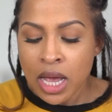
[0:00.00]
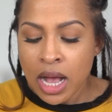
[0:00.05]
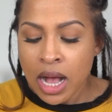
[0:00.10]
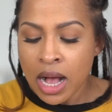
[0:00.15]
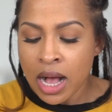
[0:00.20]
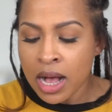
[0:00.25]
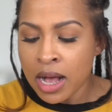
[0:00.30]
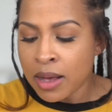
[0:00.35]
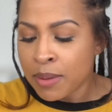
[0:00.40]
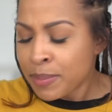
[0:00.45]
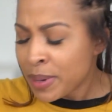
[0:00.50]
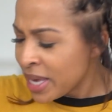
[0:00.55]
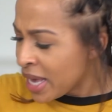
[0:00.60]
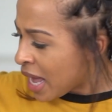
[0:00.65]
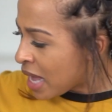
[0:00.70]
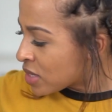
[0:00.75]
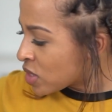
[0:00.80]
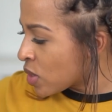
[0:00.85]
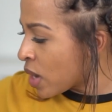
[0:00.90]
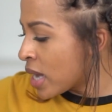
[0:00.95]
But
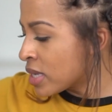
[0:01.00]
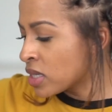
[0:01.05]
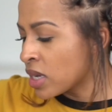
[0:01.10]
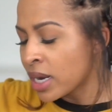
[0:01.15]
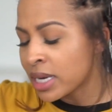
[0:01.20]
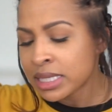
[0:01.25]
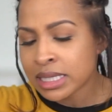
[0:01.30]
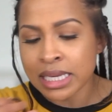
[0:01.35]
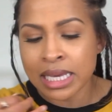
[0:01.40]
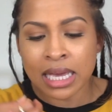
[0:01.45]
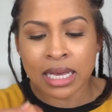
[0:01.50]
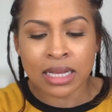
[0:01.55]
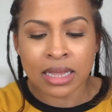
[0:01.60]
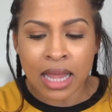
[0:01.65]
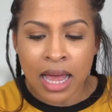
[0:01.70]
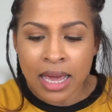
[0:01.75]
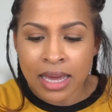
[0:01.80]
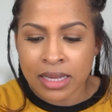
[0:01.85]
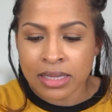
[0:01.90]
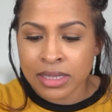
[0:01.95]
yeah, so I started to get
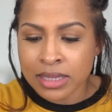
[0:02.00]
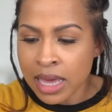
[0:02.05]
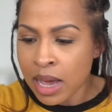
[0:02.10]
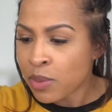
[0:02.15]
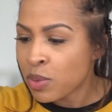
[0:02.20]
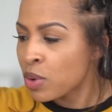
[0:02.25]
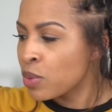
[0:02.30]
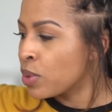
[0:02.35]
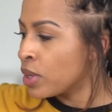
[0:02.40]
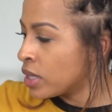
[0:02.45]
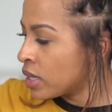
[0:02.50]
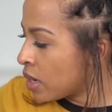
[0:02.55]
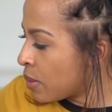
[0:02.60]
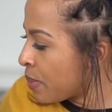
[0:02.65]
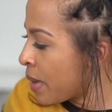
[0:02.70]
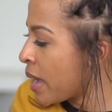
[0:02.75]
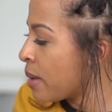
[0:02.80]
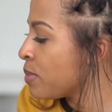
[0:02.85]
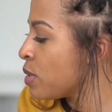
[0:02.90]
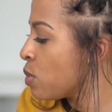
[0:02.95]
clients that were willing to
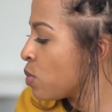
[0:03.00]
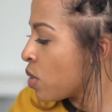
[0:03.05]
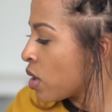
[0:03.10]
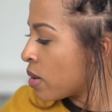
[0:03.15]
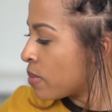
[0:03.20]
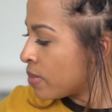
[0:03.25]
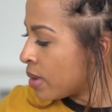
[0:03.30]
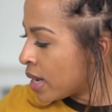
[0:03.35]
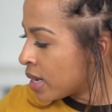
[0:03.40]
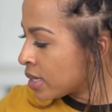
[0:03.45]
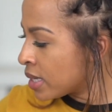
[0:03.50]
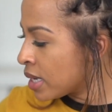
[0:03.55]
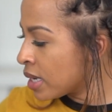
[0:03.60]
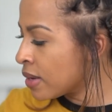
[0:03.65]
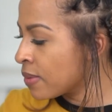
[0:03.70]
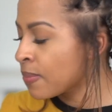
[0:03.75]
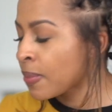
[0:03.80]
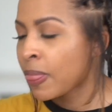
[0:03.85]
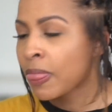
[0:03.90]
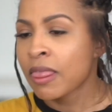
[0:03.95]
pay me more money.